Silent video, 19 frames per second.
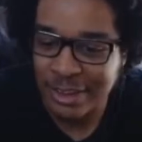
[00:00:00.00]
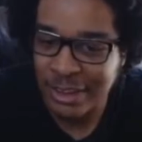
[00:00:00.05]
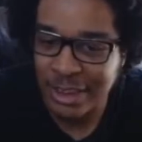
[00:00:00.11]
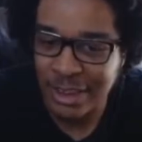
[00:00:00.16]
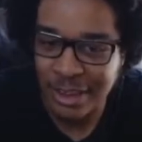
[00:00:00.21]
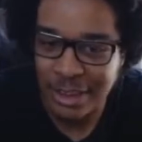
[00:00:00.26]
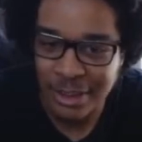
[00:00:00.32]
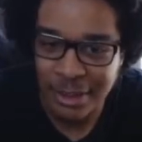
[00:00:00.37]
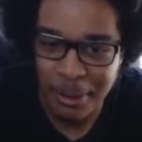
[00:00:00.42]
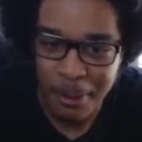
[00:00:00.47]

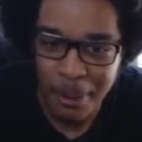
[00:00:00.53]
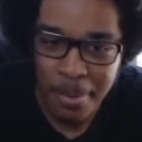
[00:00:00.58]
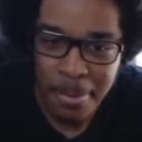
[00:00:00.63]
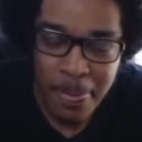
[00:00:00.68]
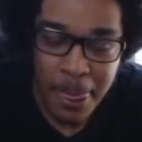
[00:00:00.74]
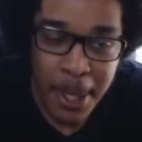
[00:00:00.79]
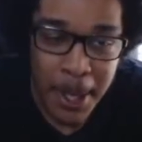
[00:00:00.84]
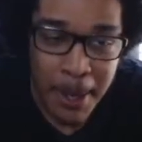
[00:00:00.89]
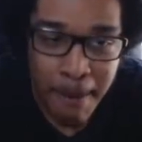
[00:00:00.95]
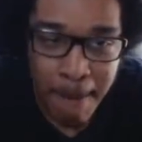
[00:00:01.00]
All right.
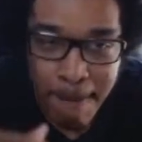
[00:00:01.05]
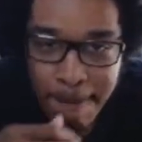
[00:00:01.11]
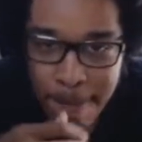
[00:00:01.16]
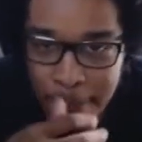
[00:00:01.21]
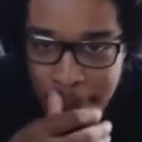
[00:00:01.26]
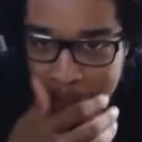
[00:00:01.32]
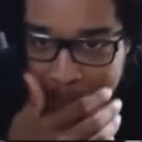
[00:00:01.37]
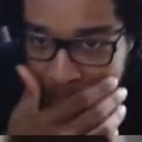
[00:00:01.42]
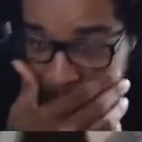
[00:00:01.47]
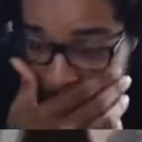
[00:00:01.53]

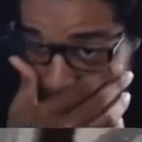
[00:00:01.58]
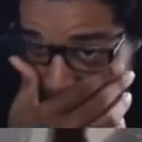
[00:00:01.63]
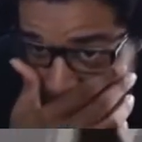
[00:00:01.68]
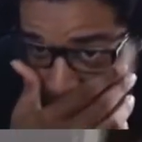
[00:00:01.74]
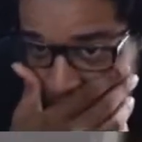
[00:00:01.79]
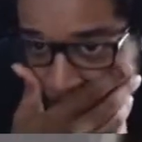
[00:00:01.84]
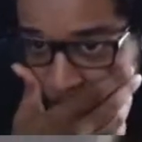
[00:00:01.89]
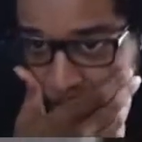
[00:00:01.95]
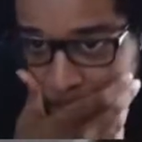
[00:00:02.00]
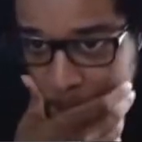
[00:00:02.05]

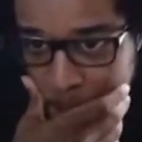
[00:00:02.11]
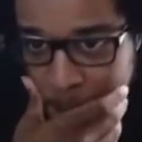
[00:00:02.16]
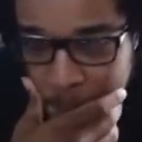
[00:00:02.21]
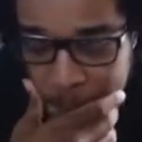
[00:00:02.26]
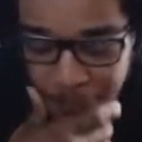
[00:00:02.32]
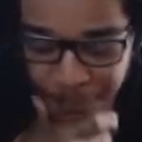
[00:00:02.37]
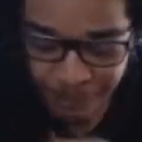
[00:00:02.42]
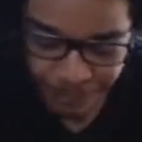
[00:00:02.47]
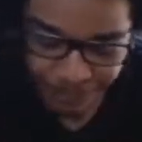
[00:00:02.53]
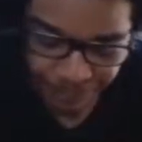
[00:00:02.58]
Um, make sure y'all
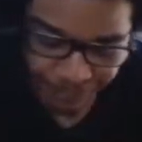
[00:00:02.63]
niggas follow